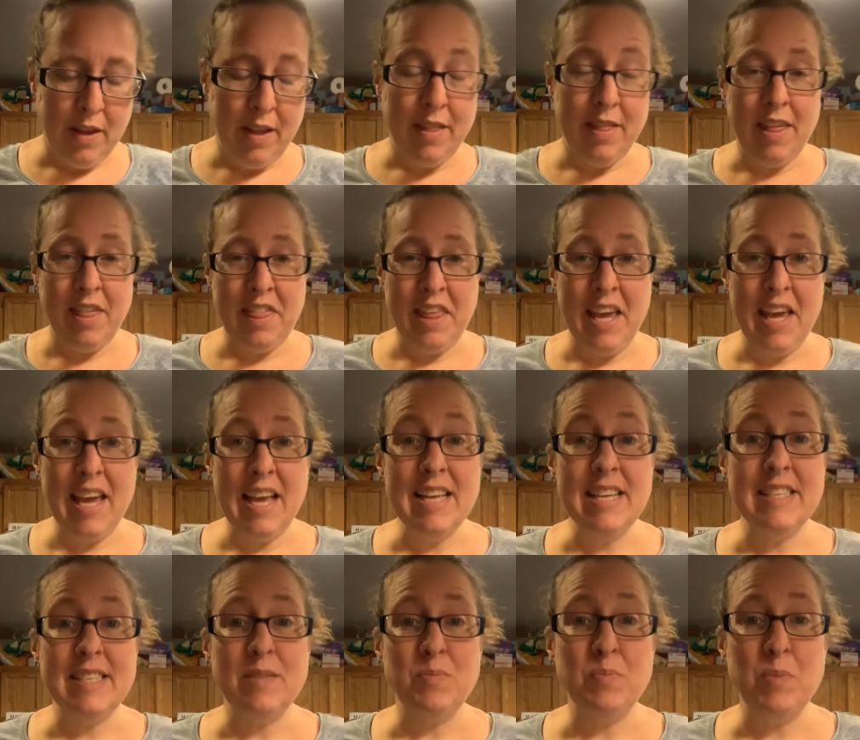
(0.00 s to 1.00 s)
The thing
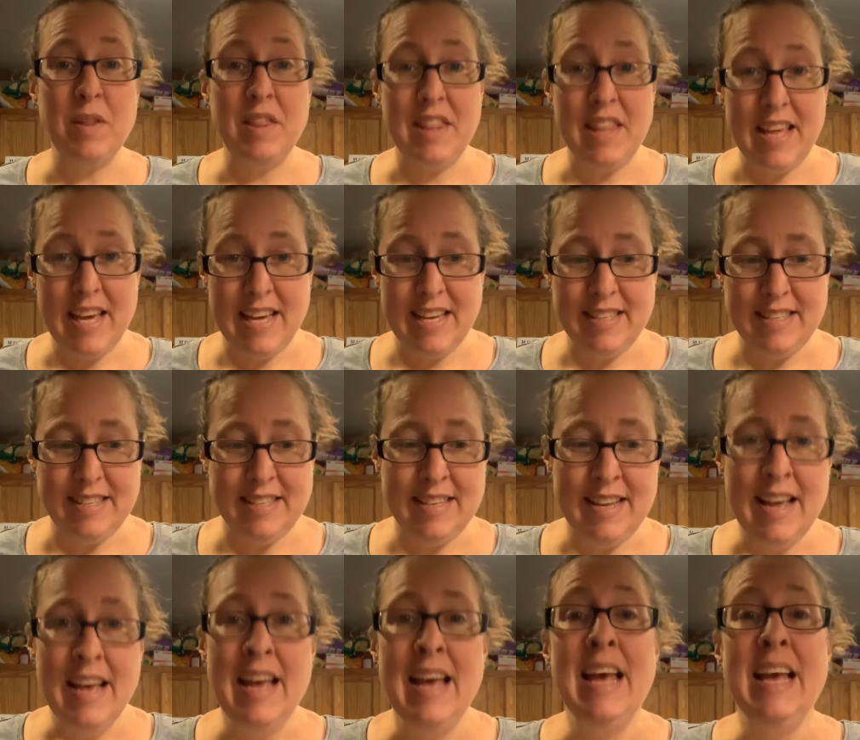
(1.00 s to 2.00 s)
is with this,
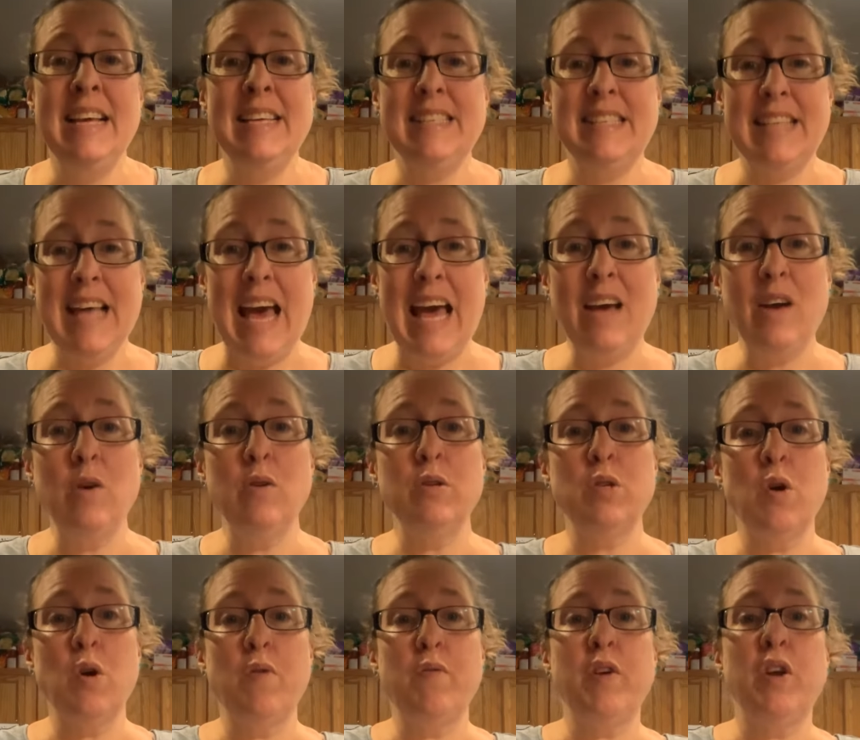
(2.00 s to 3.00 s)
is that goes
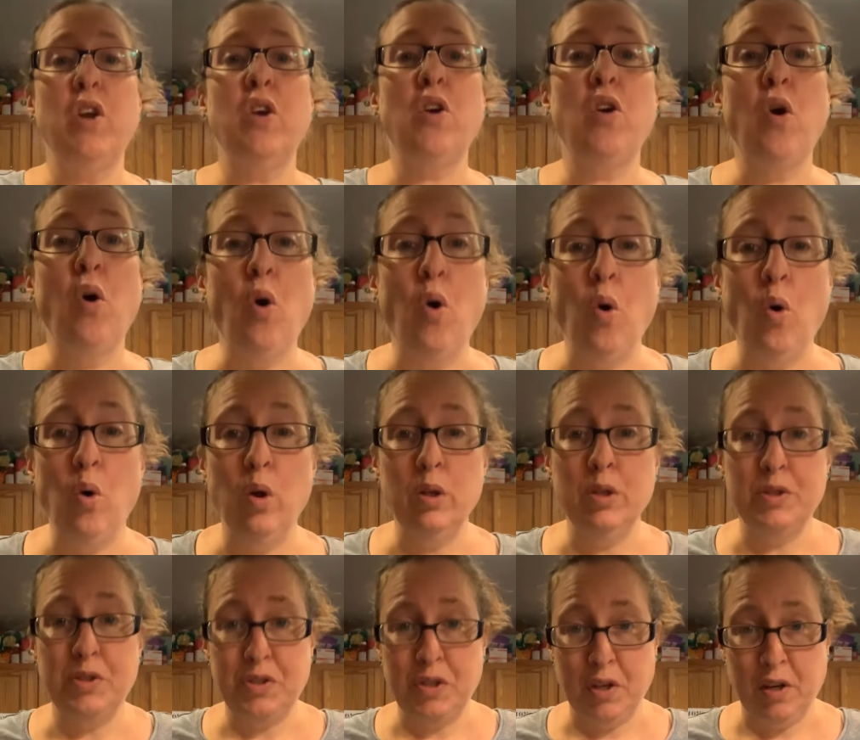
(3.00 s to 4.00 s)
over your whole
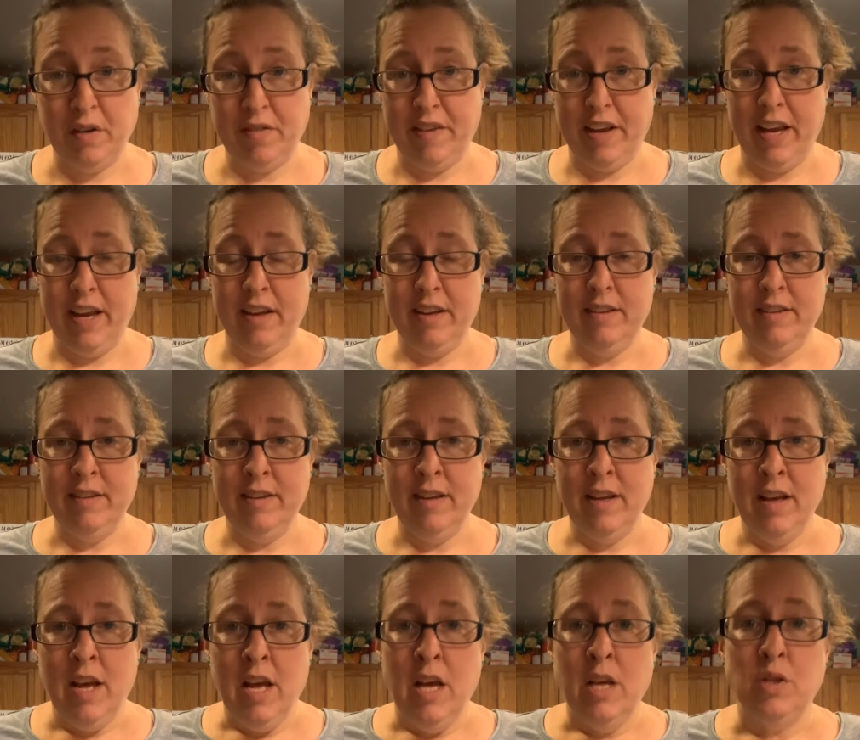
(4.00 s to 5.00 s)
serving.
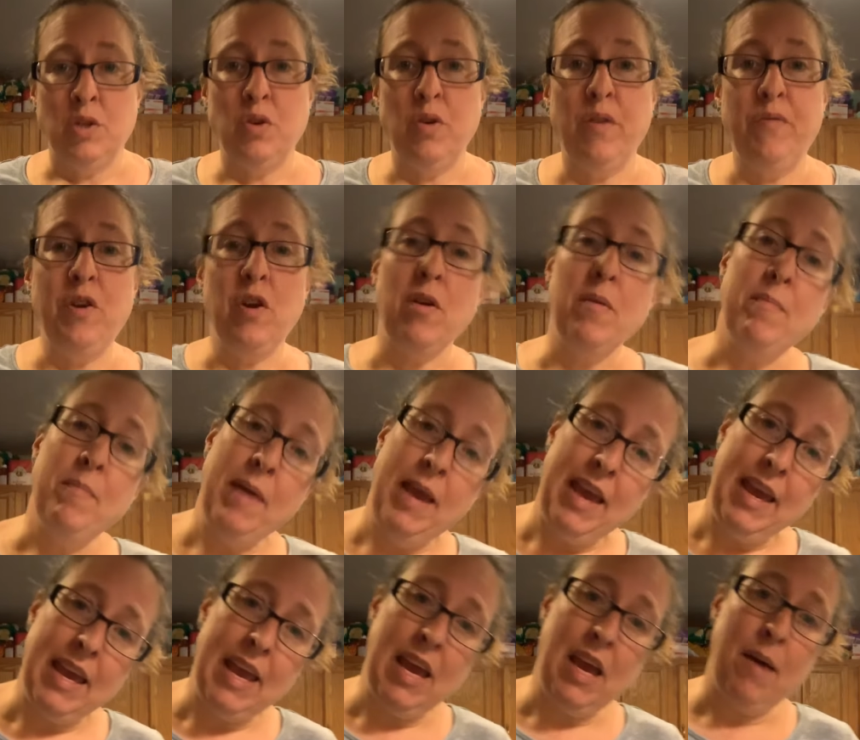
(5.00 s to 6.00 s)
So if you're
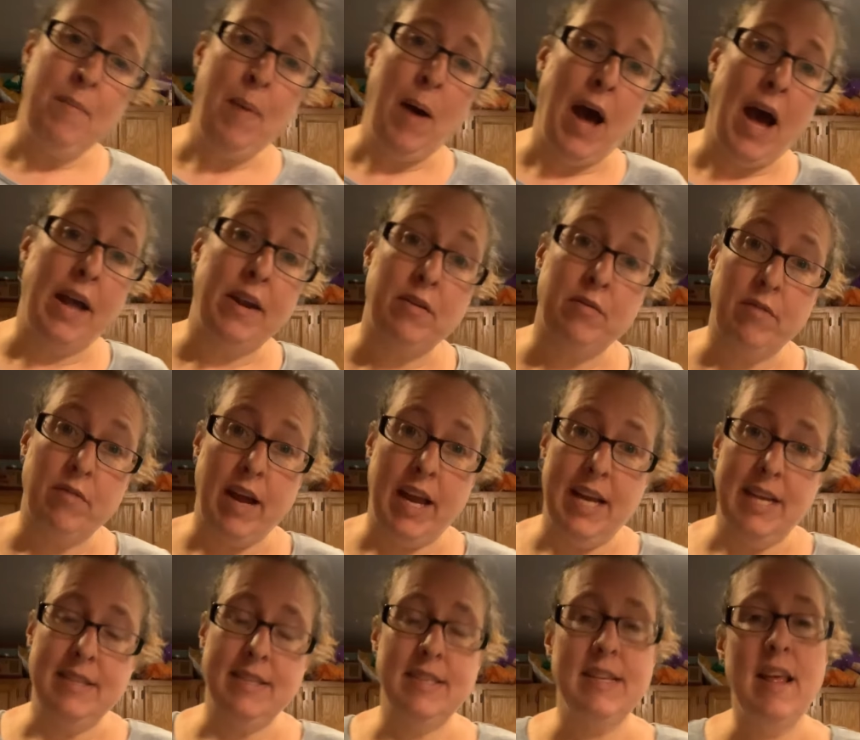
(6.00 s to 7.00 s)
making a pot of
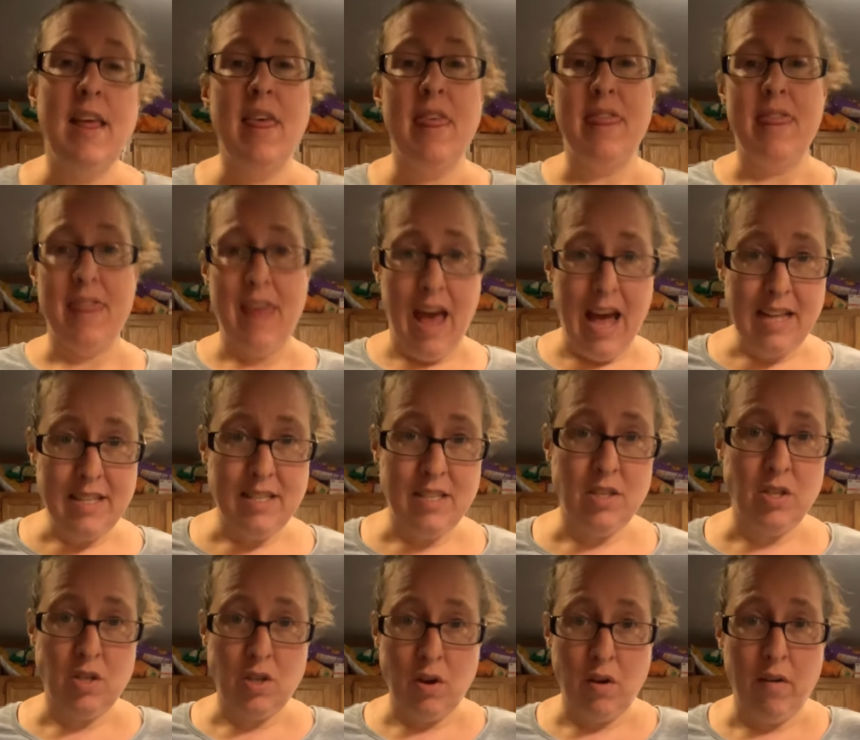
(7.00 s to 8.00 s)
rice, that's a
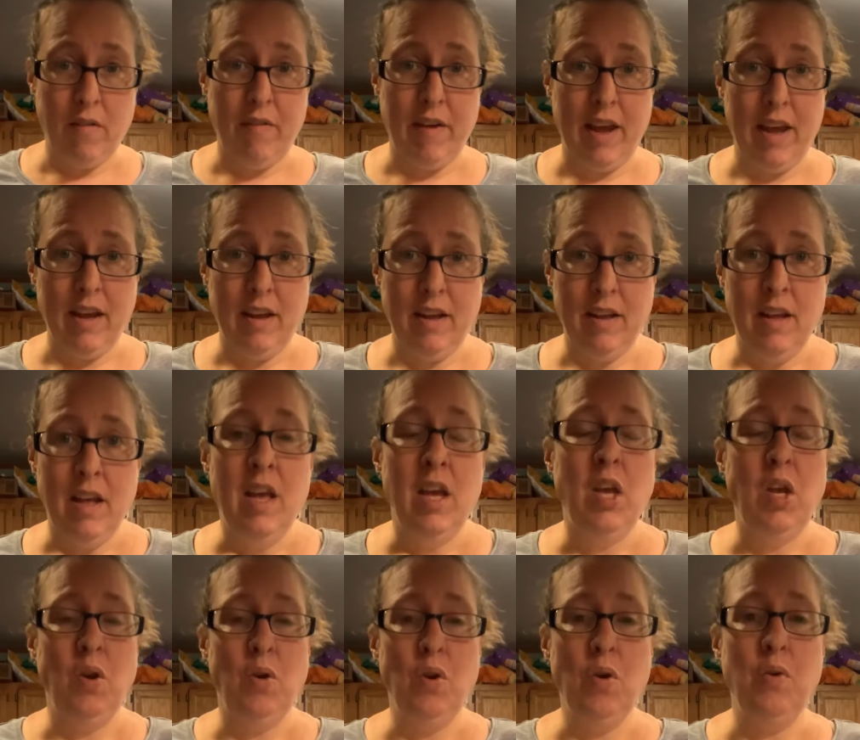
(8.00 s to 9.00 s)
serving.
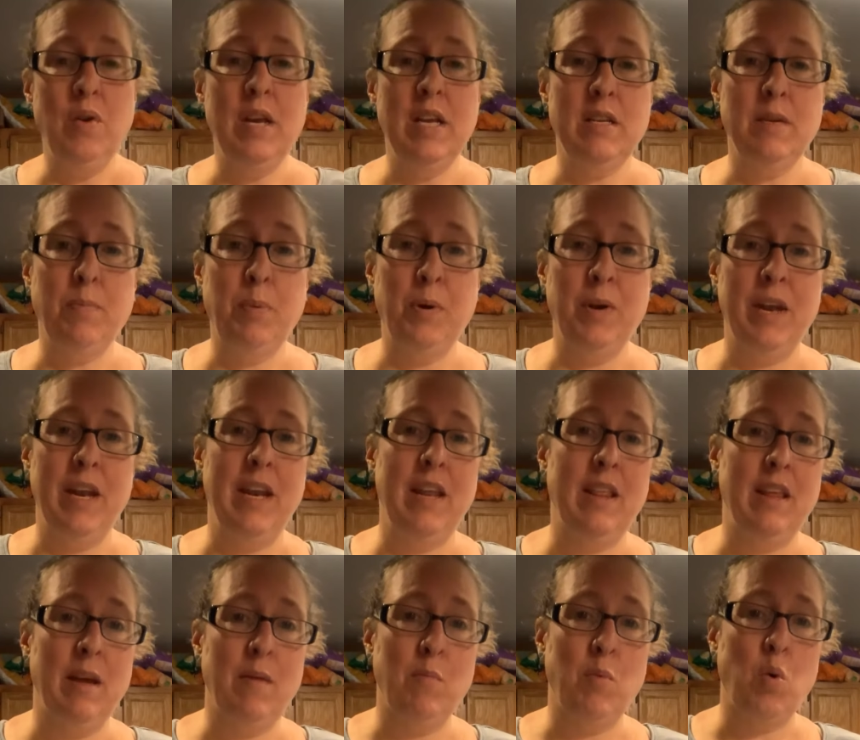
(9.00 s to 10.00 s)
You don't need to put
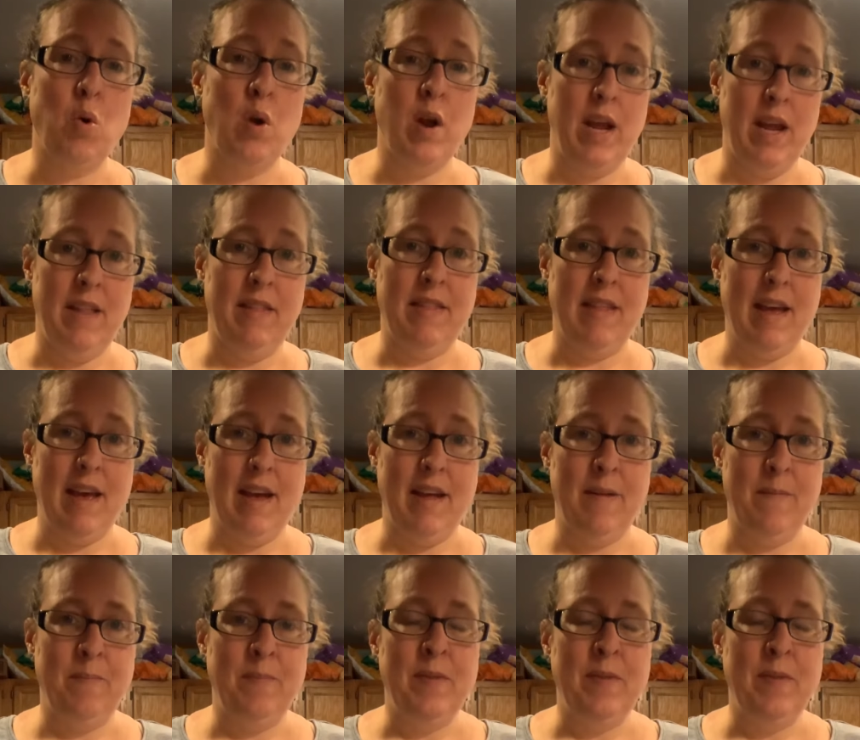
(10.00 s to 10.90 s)
anything more in that.